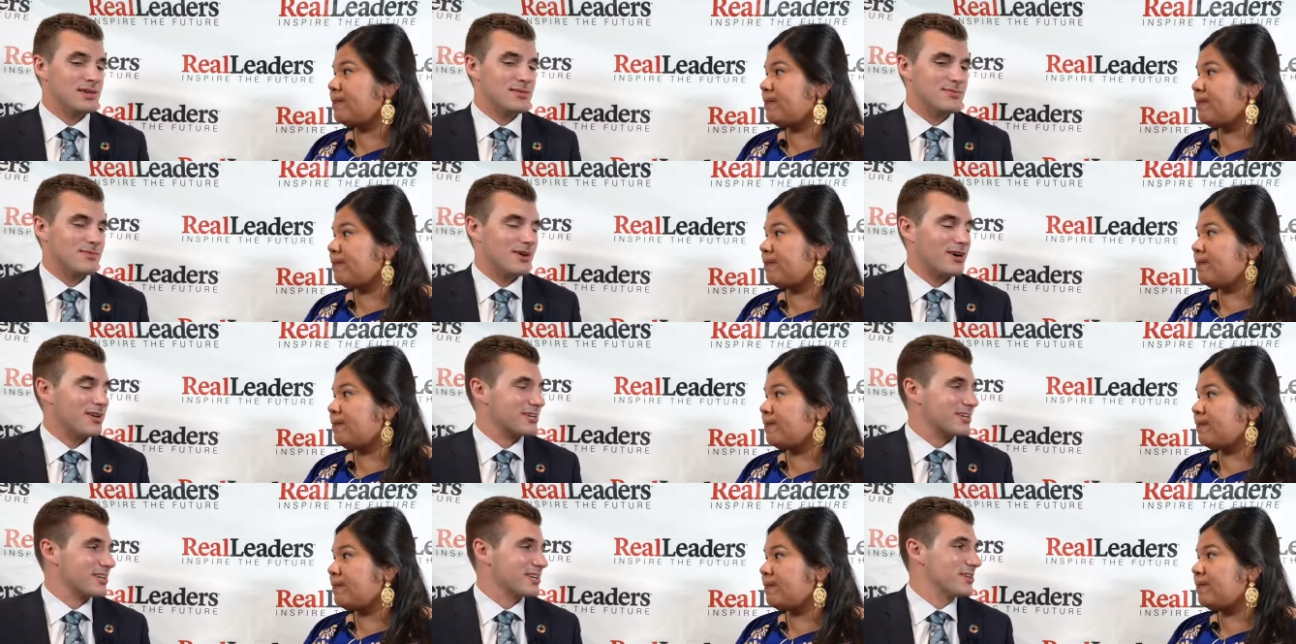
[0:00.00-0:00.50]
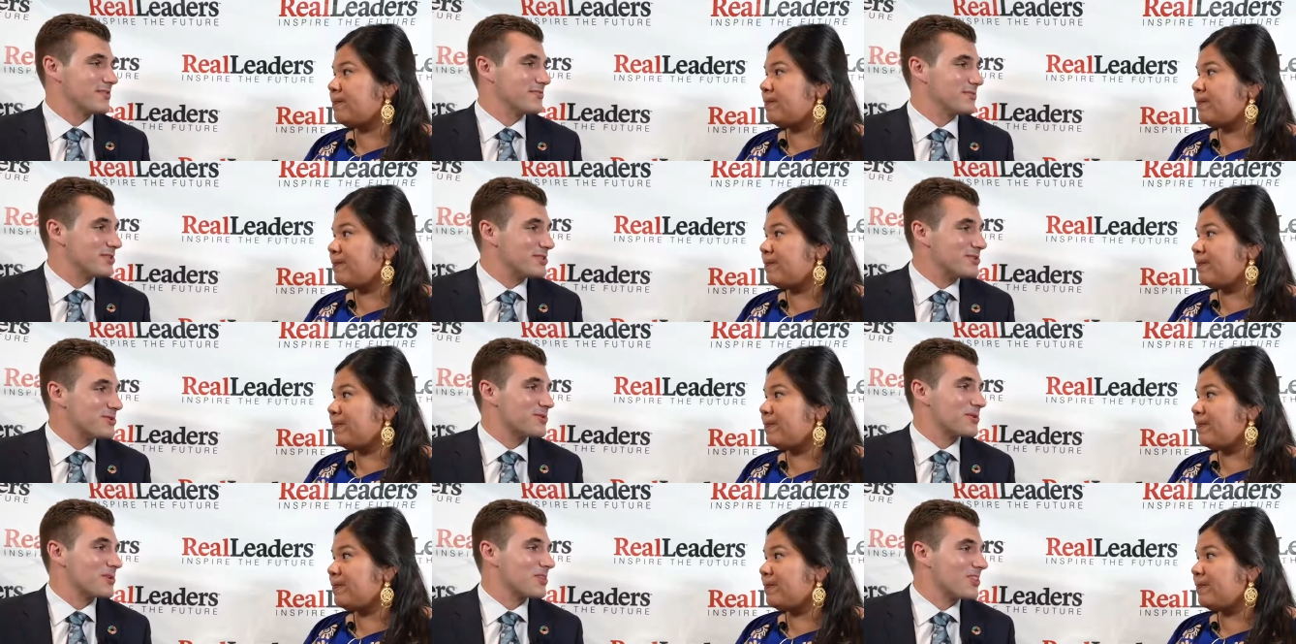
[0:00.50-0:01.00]
Speaker 1: Monica, you've
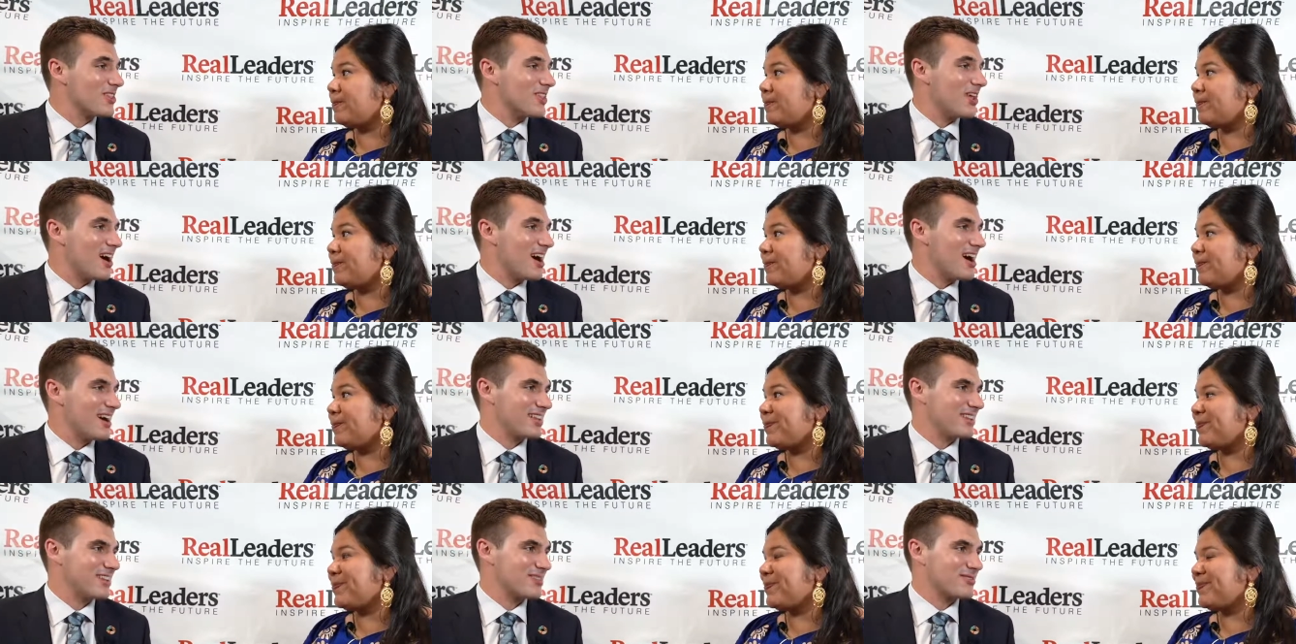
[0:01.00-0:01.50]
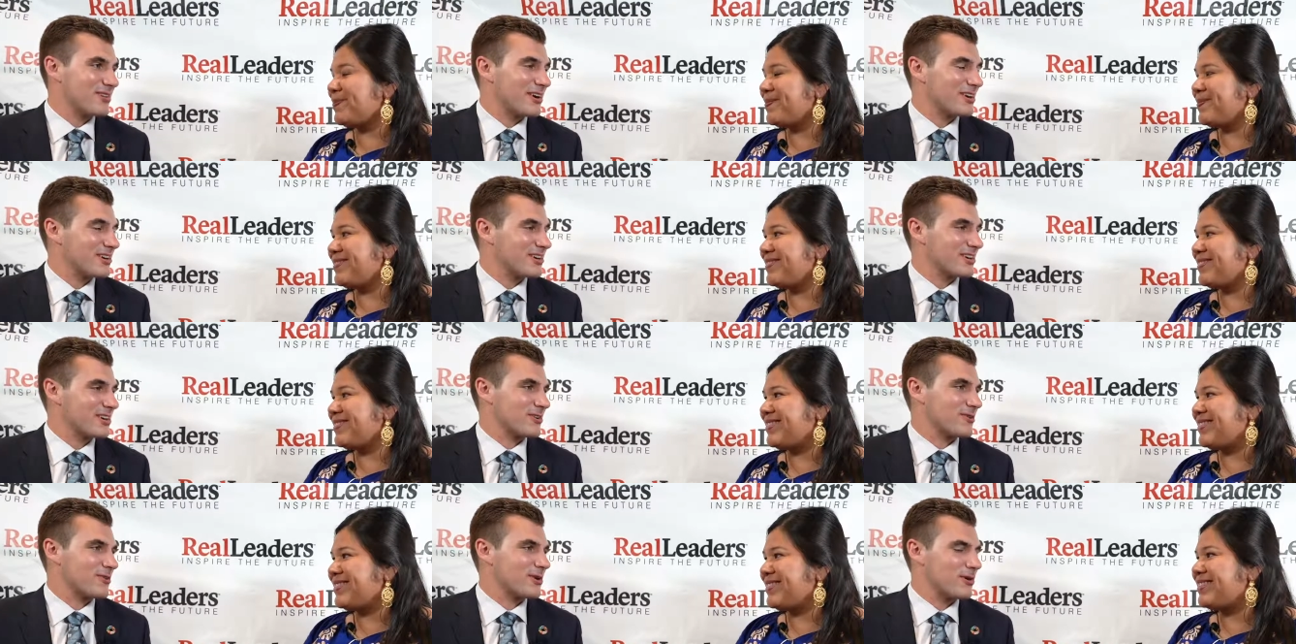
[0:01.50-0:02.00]
been doing a lot throughout
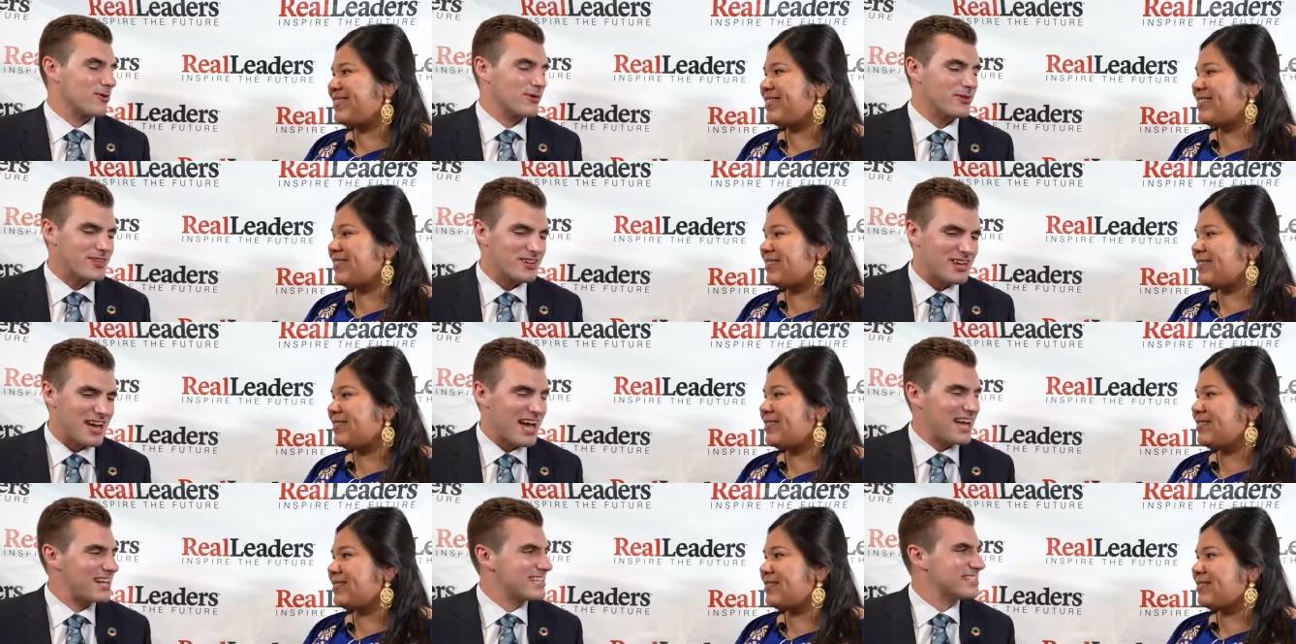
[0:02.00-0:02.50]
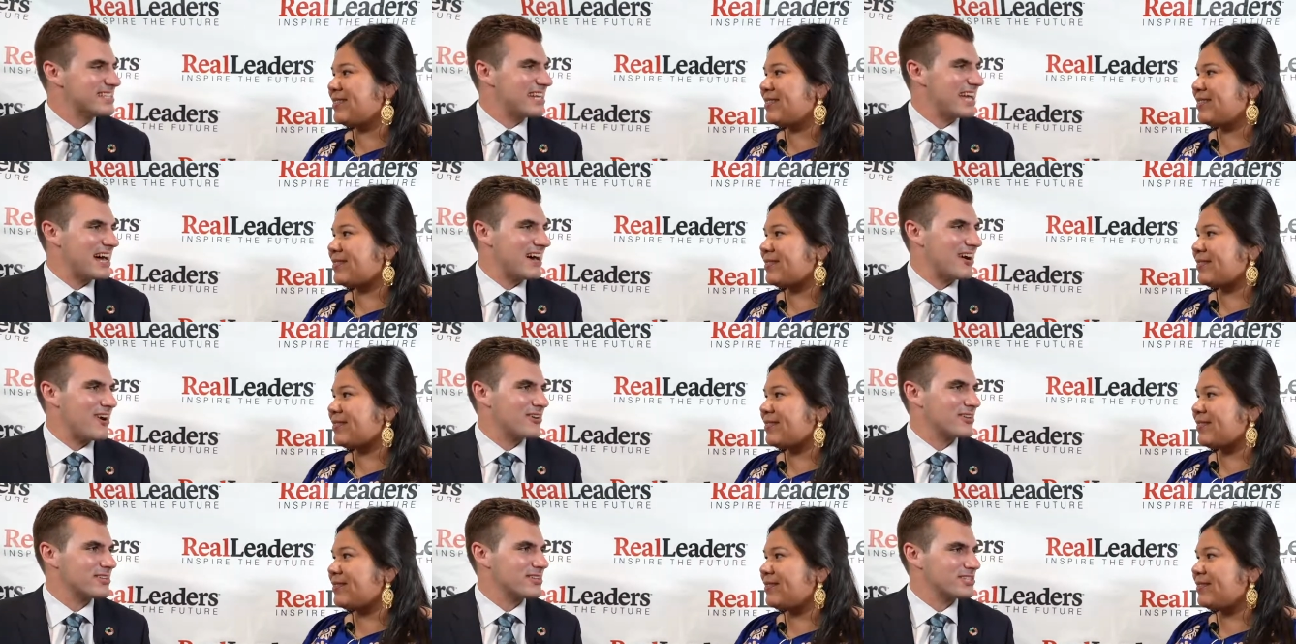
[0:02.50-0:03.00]
your career with your head
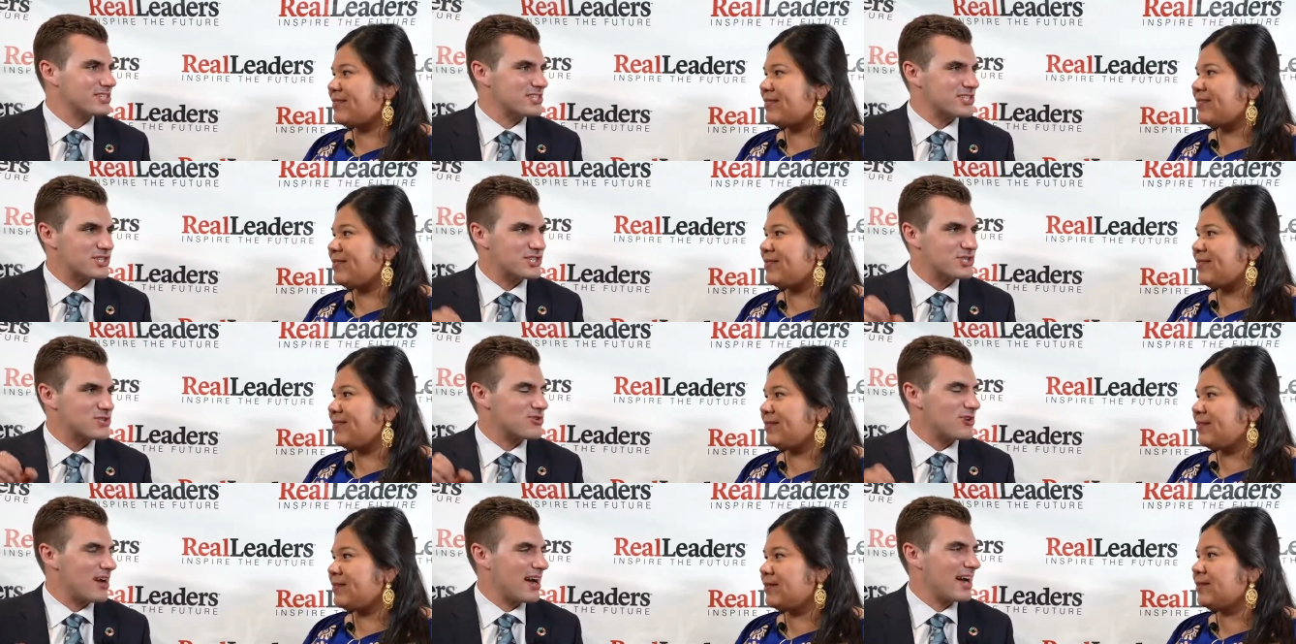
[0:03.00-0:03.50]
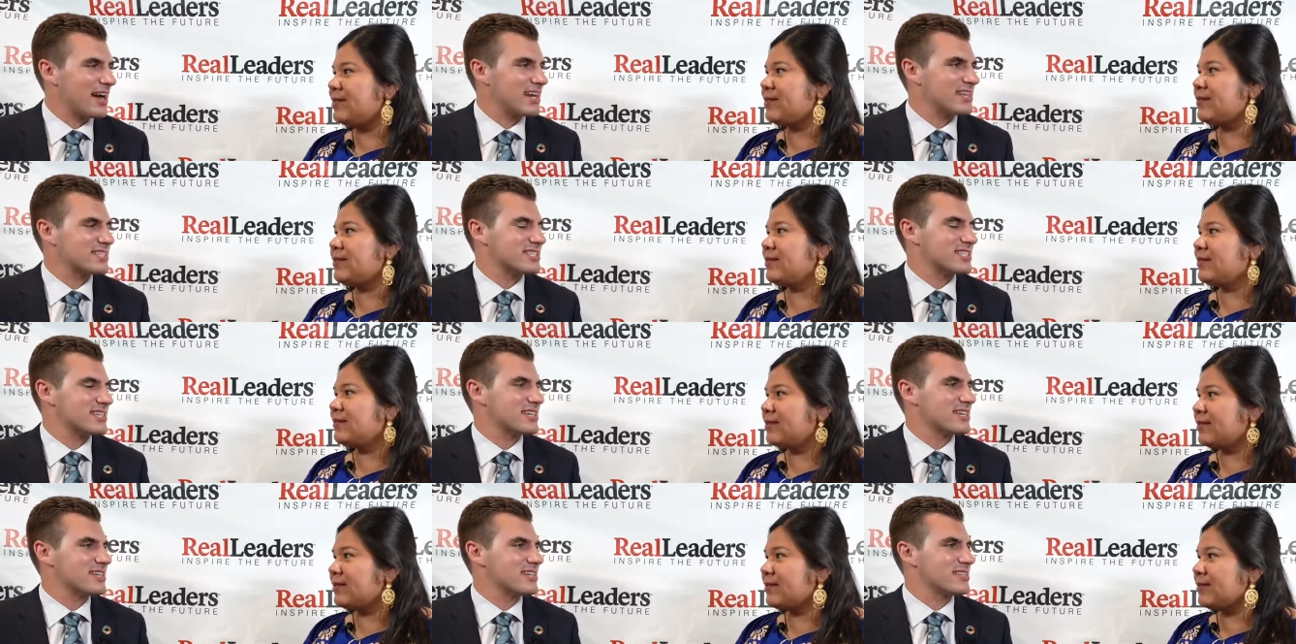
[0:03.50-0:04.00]
down and just trying
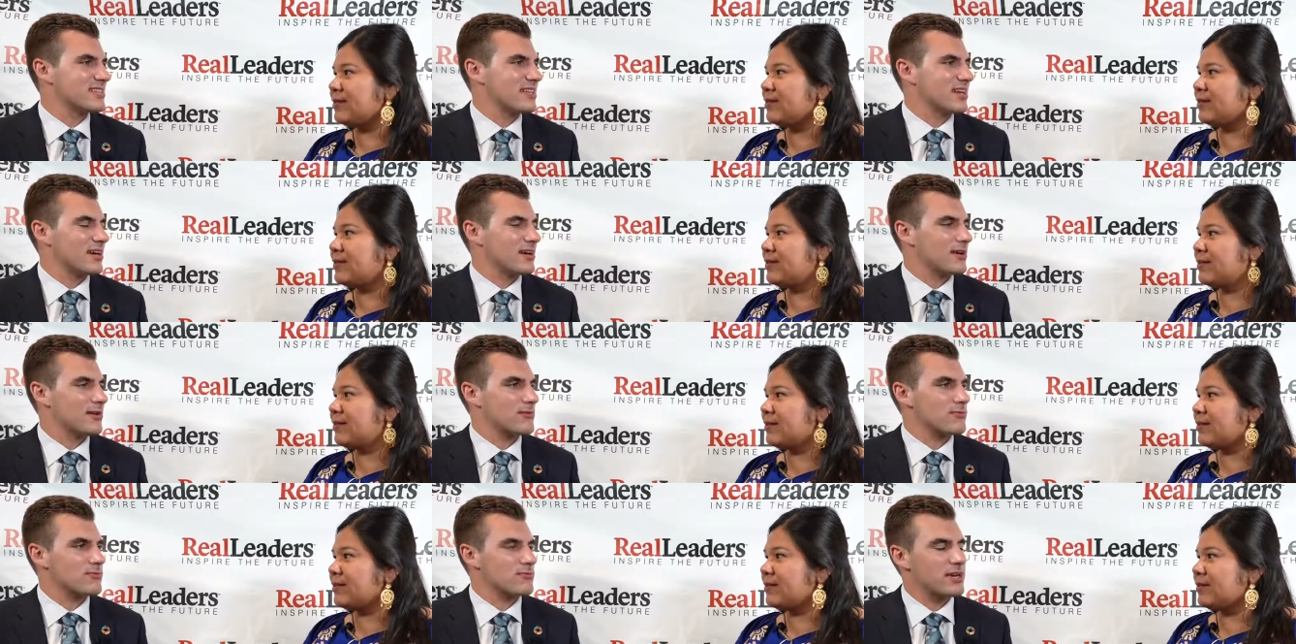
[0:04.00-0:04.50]
to uh,